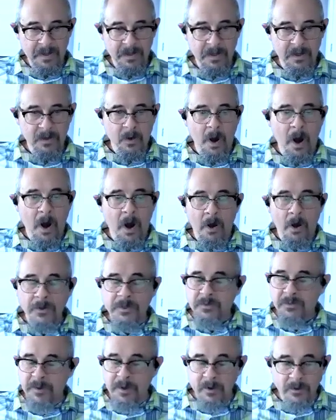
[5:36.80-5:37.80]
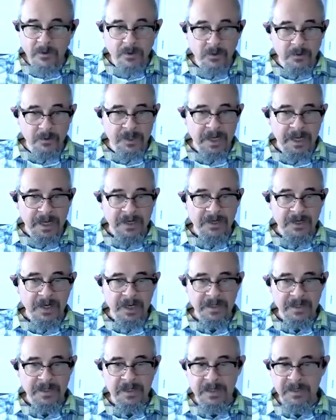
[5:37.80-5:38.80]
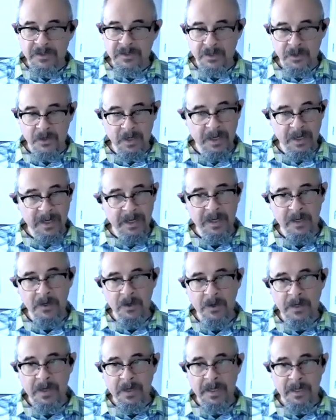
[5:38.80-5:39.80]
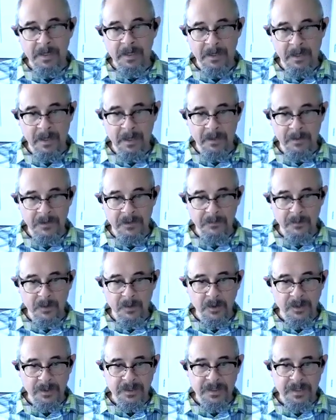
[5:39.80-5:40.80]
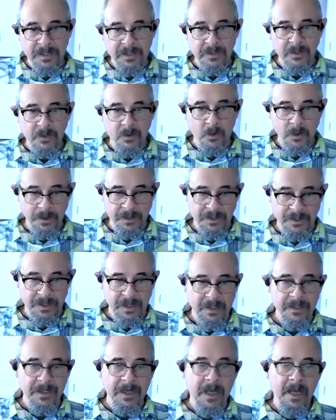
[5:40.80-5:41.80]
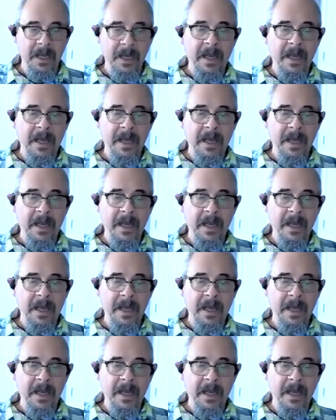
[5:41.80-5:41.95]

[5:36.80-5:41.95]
You know, all spiritual teachings, and certainly including the Buddhist discourses,